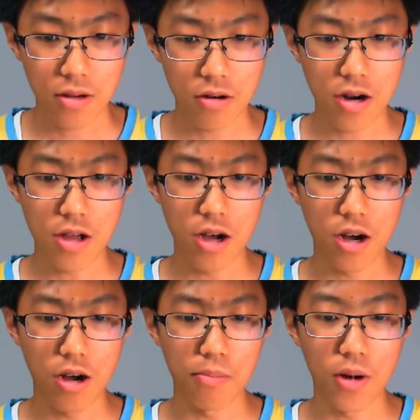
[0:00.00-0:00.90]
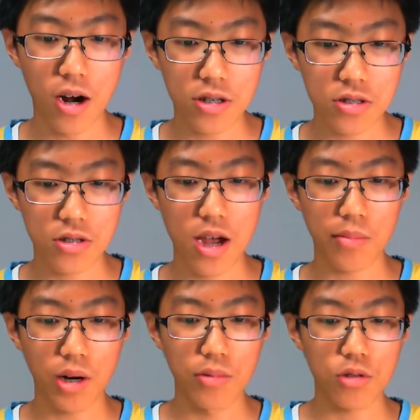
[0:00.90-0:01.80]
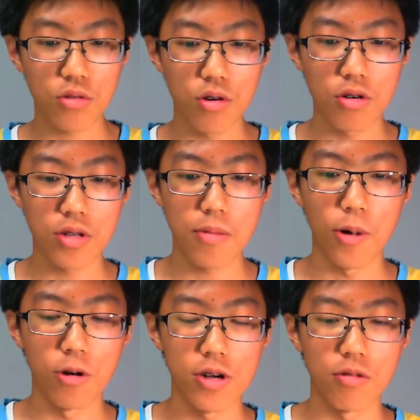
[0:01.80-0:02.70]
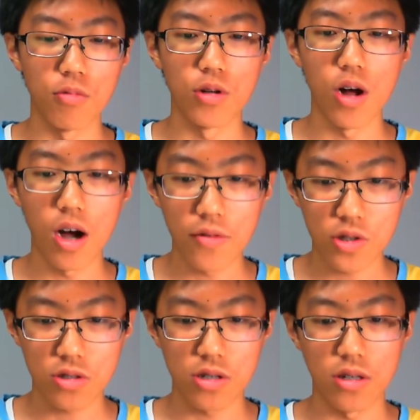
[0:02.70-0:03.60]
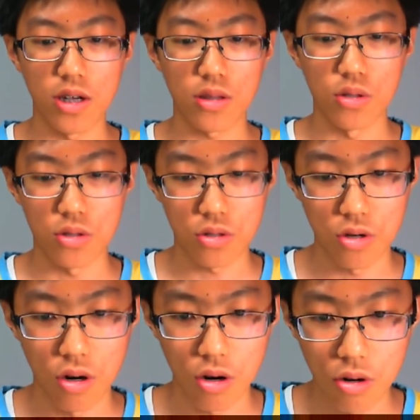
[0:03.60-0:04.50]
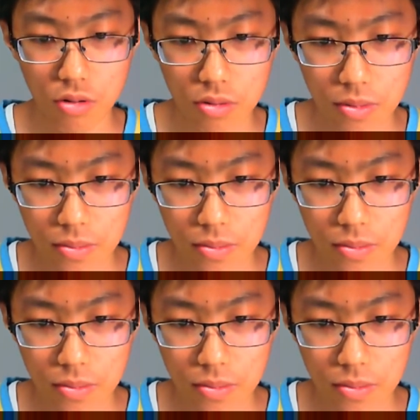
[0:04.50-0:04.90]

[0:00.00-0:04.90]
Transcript: Alright, Body Slam coming through. The opponent will obviously let this go.